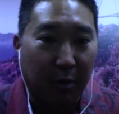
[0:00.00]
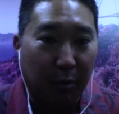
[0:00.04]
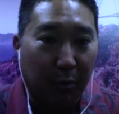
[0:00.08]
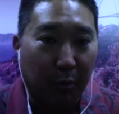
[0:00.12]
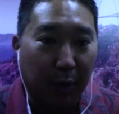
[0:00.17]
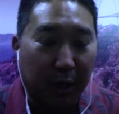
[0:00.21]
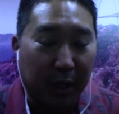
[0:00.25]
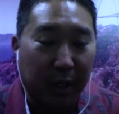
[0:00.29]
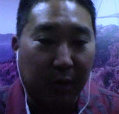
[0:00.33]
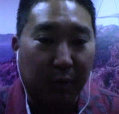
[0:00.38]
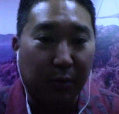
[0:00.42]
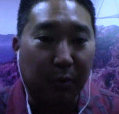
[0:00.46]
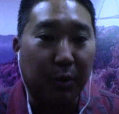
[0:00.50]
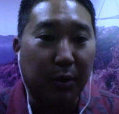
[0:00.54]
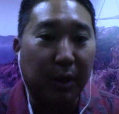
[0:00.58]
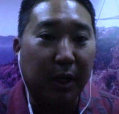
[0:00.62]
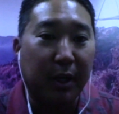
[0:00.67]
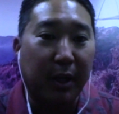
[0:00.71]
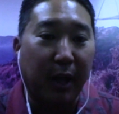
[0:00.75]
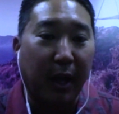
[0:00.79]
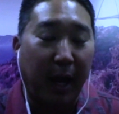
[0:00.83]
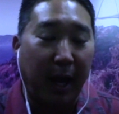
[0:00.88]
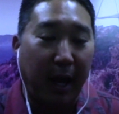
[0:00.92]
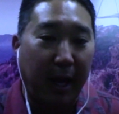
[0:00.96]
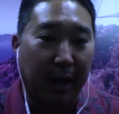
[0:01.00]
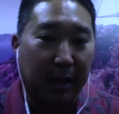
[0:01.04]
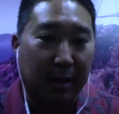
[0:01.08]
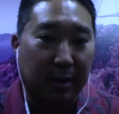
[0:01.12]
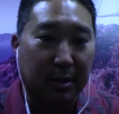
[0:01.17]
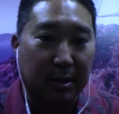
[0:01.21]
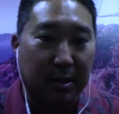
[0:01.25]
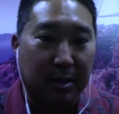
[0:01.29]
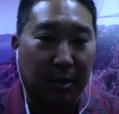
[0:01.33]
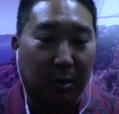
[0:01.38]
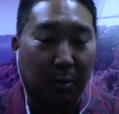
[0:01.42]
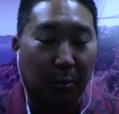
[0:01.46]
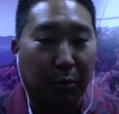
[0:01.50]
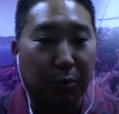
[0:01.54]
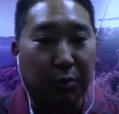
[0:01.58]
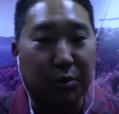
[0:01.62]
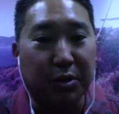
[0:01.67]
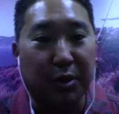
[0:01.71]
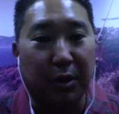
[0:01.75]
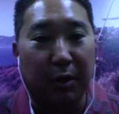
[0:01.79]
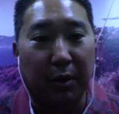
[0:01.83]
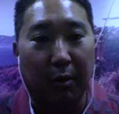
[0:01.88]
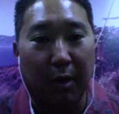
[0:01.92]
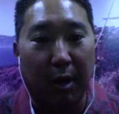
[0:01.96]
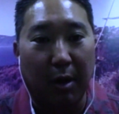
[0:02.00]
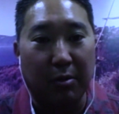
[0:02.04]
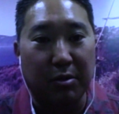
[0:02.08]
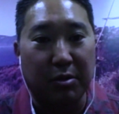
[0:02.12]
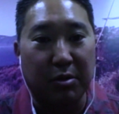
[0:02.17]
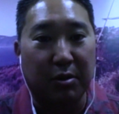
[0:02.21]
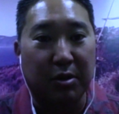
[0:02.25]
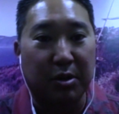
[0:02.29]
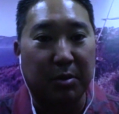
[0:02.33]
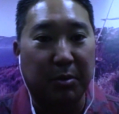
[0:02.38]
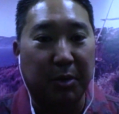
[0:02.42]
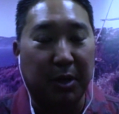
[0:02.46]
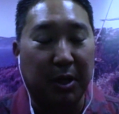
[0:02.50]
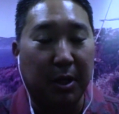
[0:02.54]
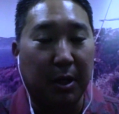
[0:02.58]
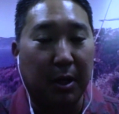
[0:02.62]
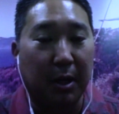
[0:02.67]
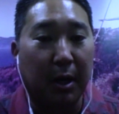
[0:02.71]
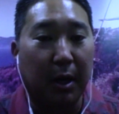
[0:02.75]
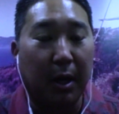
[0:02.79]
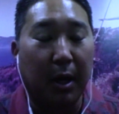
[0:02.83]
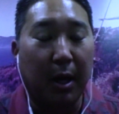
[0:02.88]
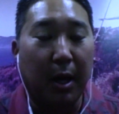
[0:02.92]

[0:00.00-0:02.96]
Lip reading: We do need the hands, the boots on the ground, so to speak.